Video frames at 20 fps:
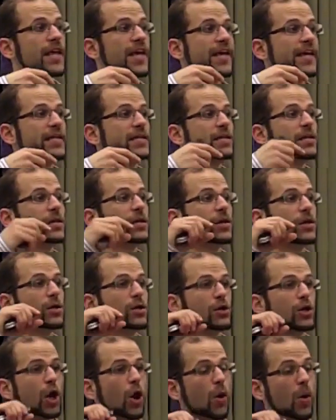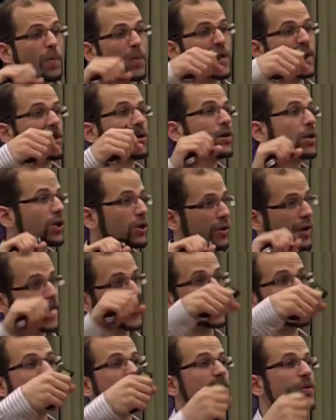then go up a hill and
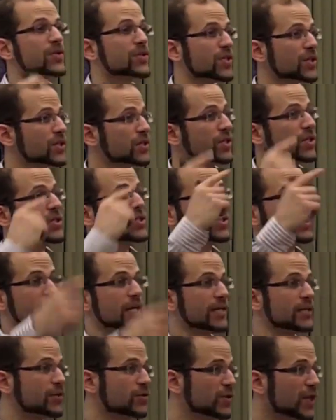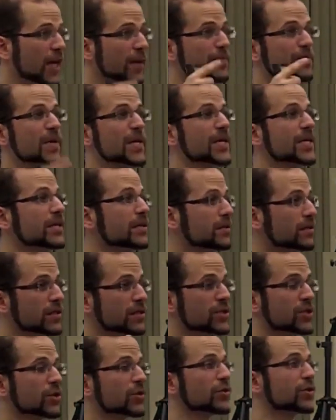crank up the resistance and do that minute
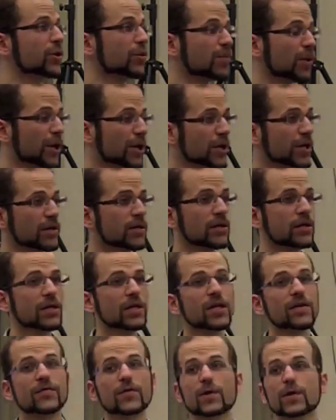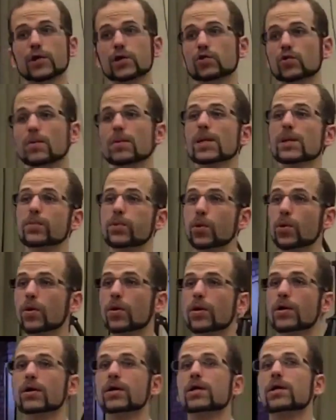until you're burning. If you're in a swimming
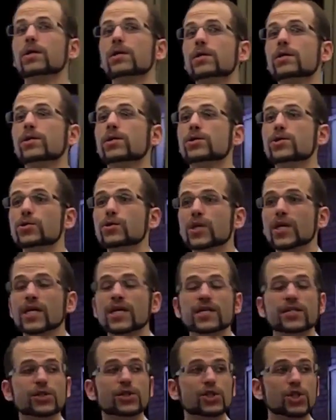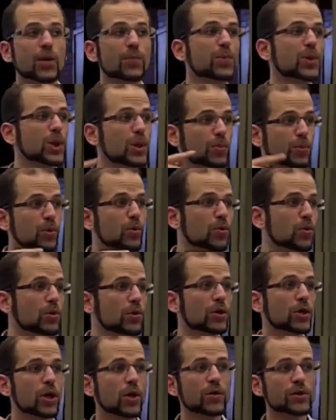pool, you can jump in the
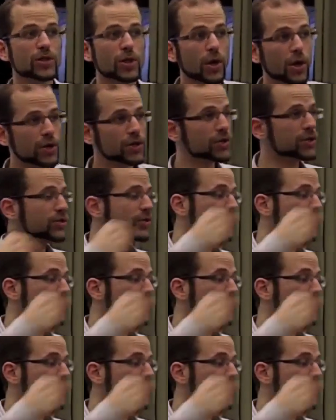pool, go as hard